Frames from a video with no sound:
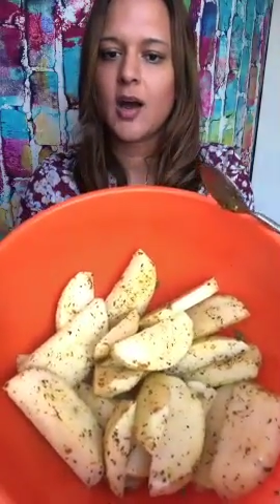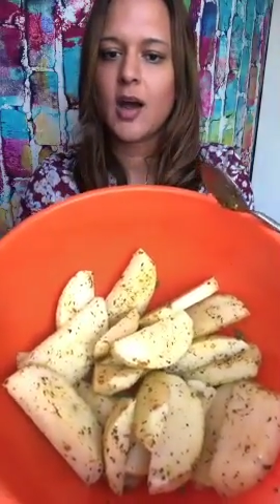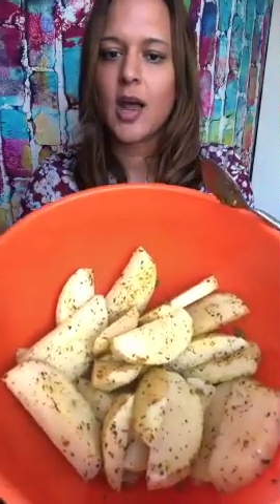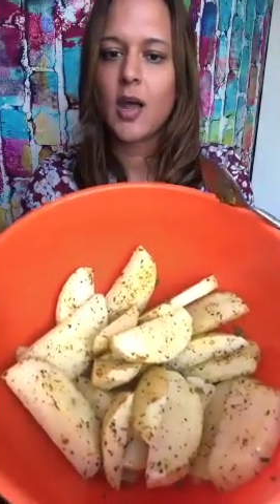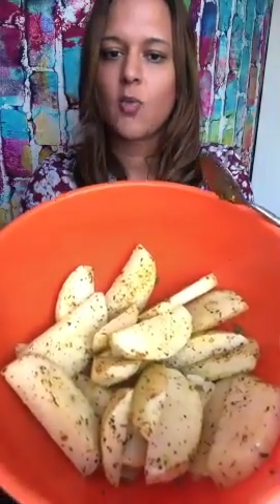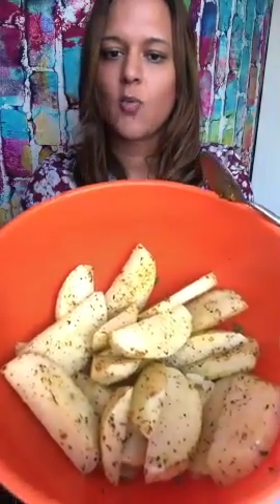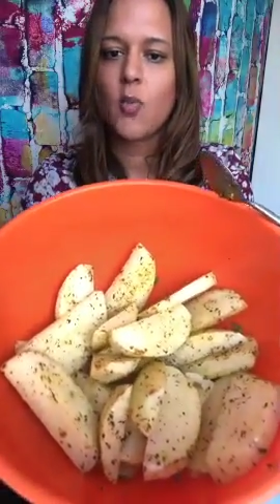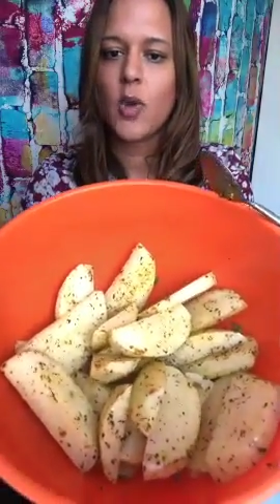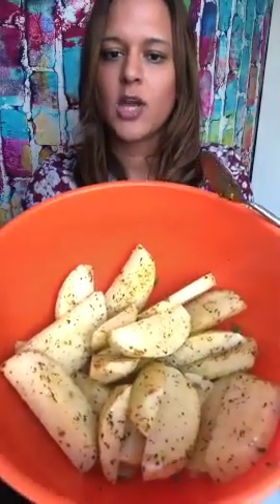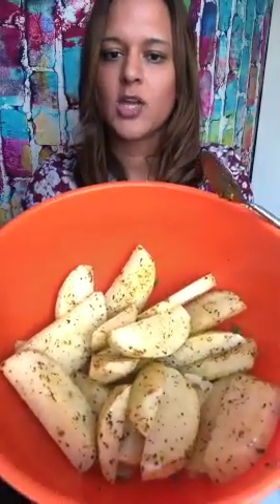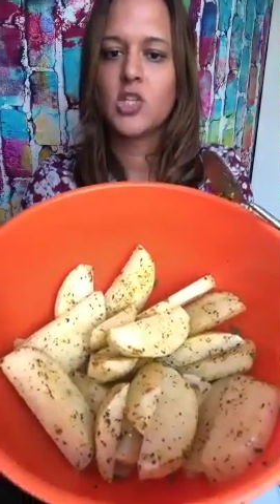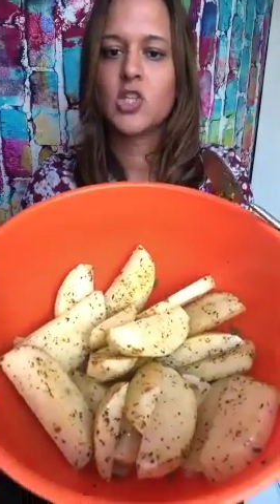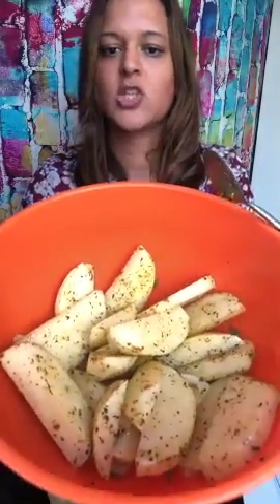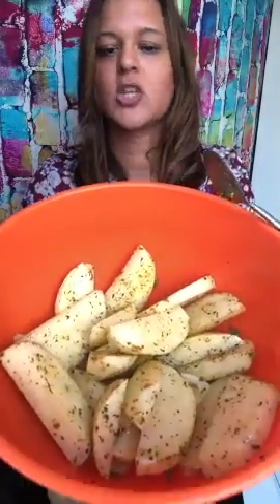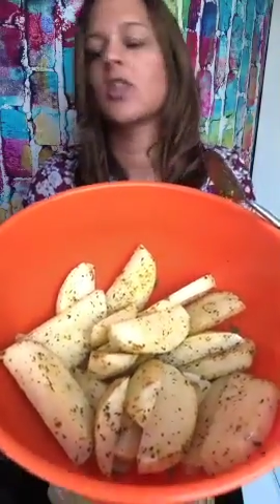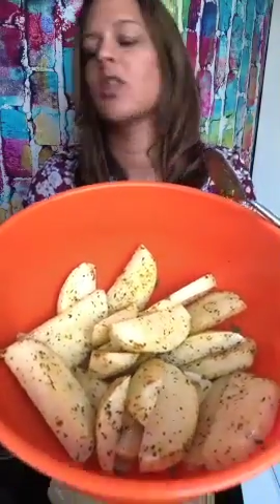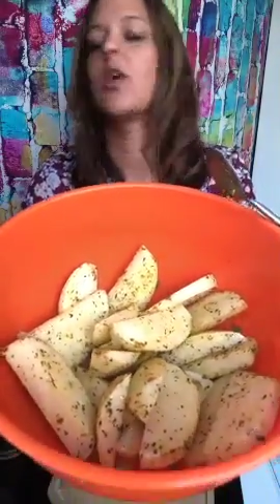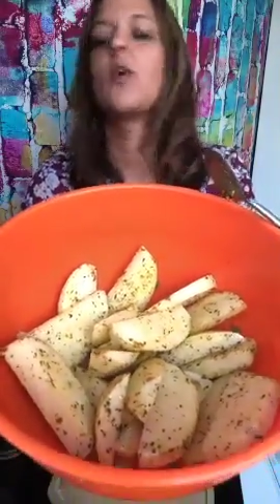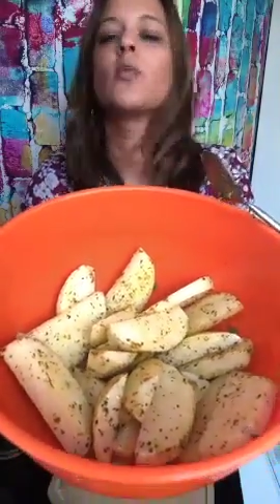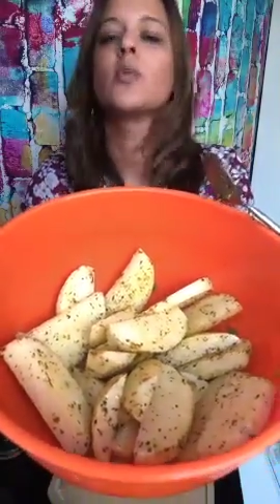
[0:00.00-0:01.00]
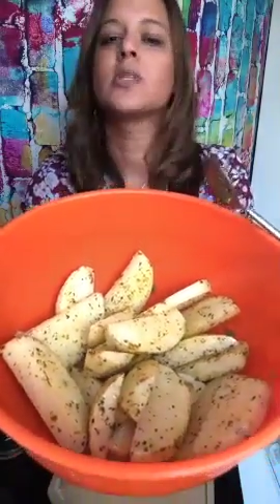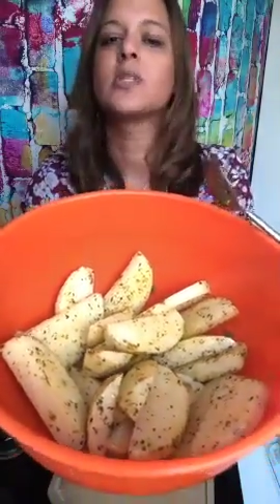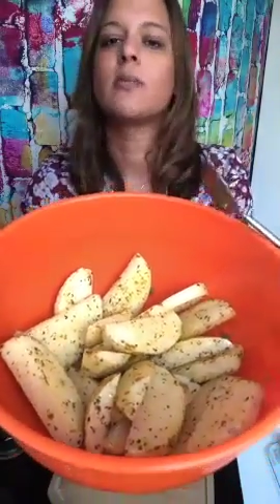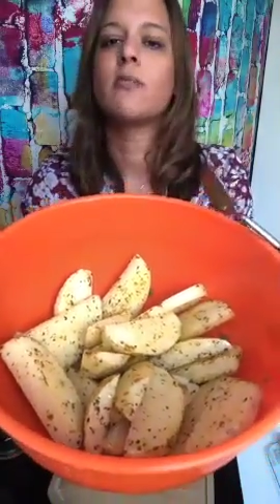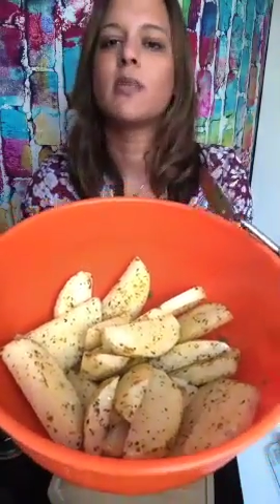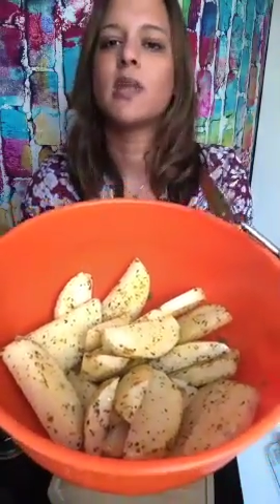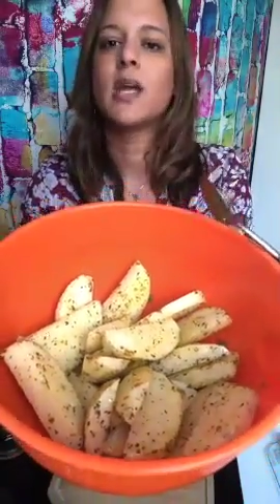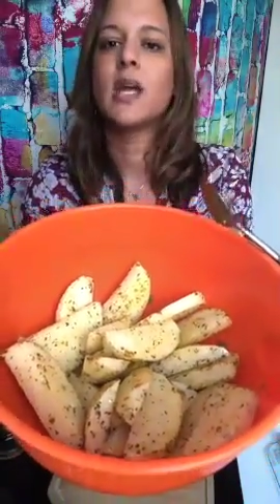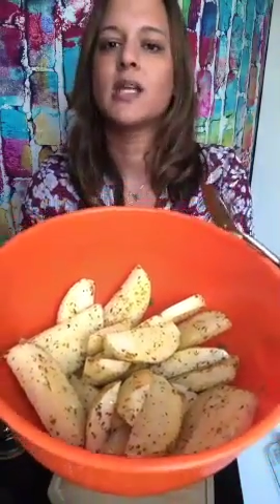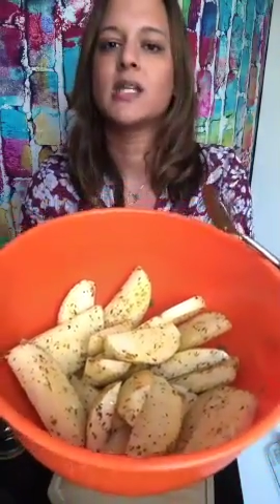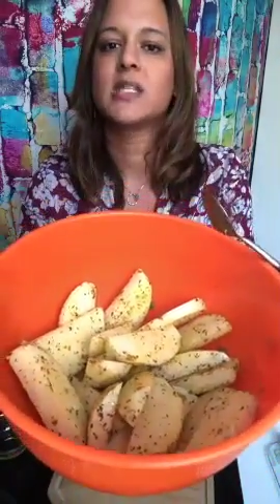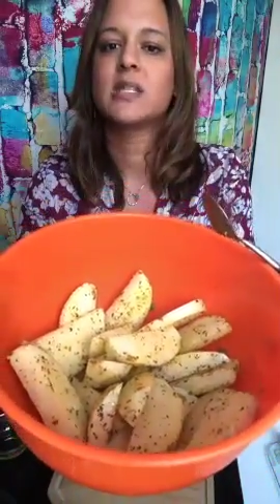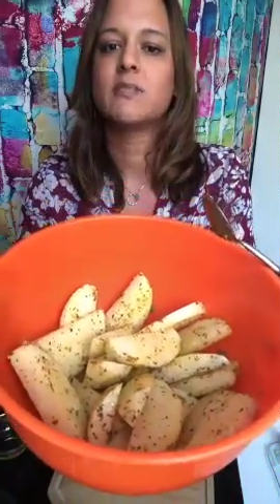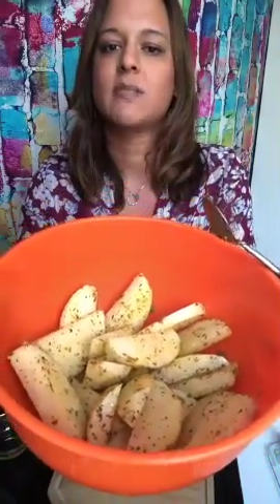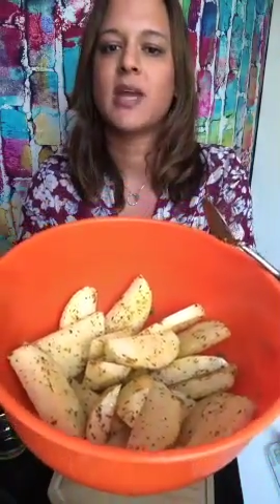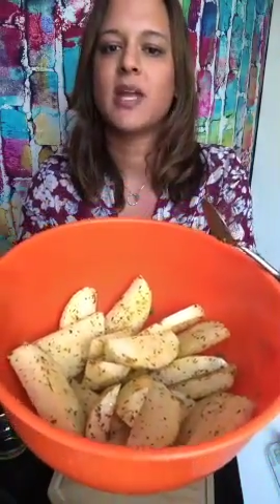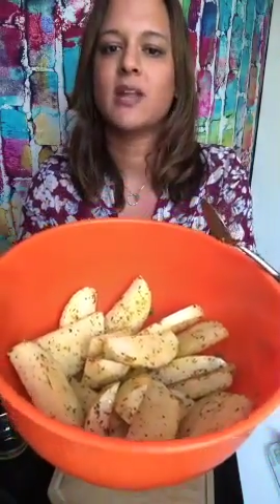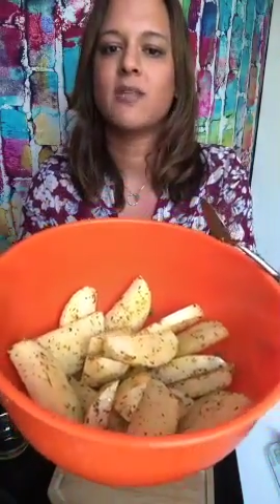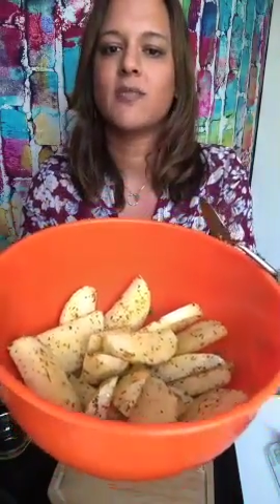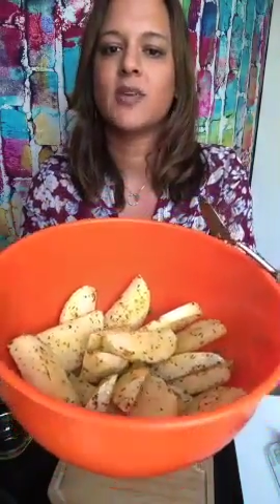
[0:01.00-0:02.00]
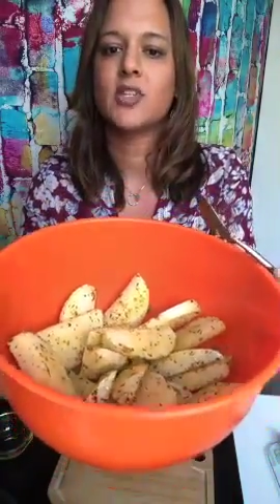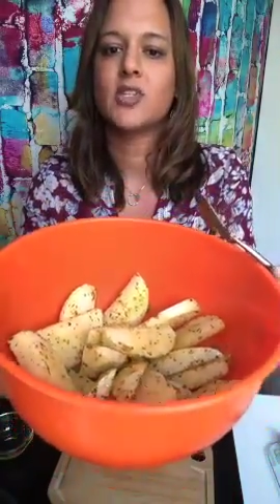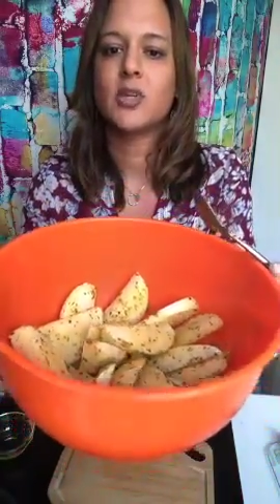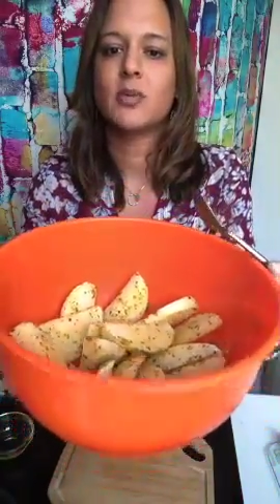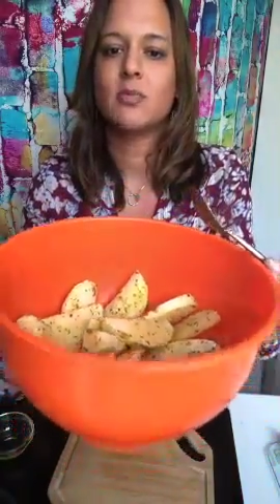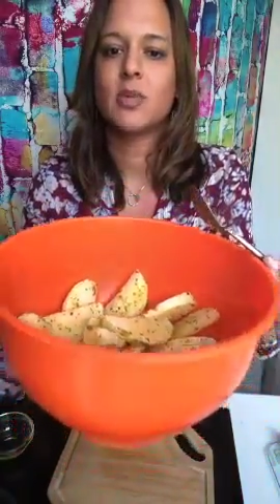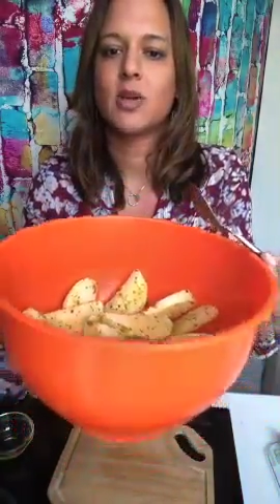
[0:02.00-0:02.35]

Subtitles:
I wish there was something as smell-o-vision,